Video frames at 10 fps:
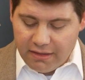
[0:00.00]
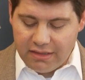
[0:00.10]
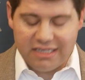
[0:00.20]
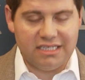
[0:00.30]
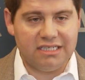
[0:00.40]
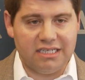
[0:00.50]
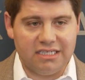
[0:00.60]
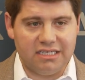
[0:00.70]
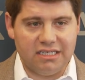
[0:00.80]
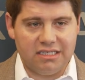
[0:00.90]
This
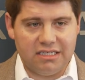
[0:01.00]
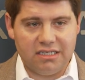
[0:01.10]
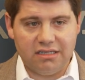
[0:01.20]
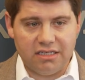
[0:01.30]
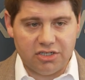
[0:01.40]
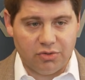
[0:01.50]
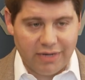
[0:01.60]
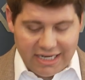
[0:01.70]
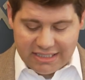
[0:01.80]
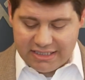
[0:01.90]

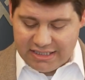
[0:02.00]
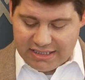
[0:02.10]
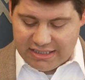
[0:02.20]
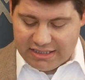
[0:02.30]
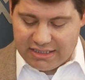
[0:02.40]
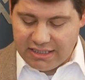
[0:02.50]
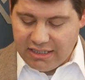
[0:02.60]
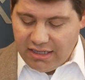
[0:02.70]
grant assistance,